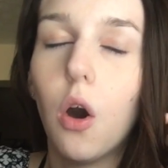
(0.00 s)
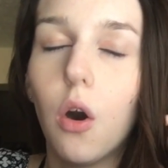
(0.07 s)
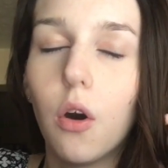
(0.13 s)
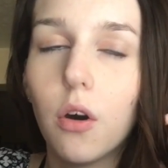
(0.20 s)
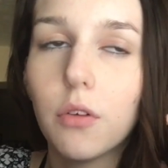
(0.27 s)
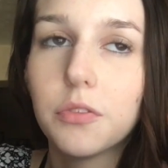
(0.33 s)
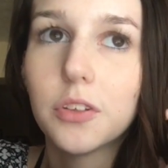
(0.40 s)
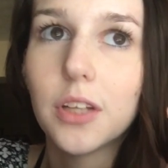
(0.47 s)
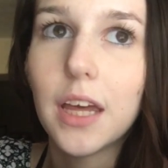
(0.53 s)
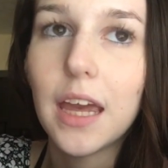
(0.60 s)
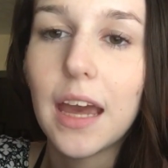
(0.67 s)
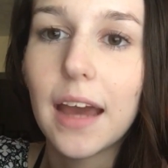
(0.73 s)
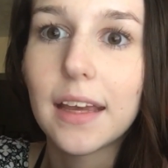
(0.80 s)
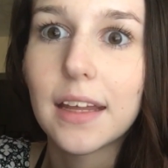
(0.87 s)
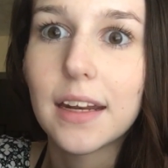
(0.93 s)

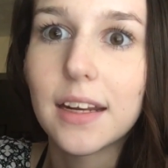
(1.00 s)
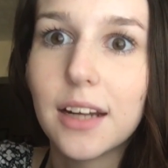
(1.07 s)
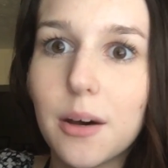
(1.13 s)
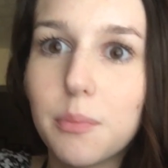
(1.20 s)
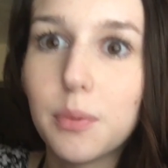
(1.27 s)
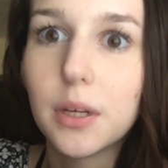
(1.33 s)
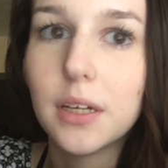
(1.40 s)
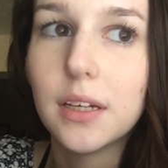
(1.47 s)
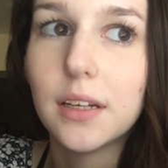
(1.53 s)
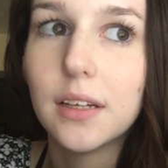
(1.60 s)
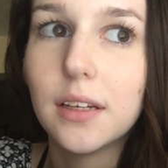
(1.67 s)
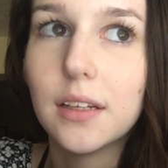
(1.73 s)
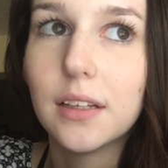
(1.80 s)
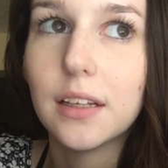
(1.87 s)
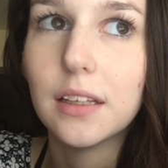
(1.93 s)
hopefully I get it up
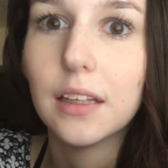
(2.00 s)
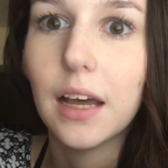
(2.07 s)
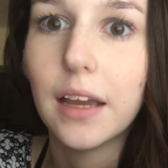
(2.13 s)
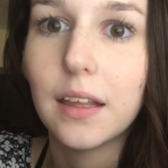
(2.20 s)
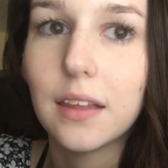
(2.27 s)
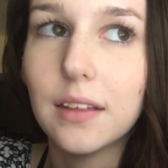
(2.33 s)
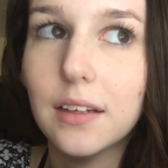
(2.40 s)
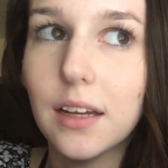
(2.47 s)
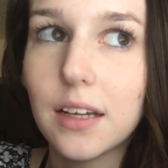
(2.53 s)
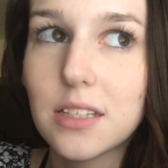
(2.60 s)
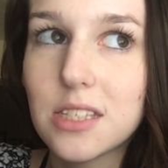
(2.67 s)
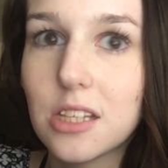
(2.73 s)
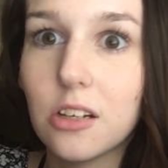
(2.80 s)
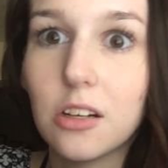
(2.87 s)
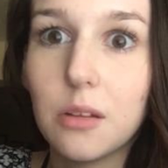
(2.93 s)
in like the
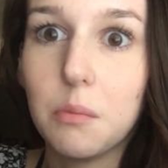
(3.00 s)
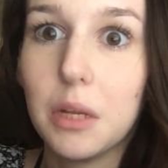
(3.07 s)
next 30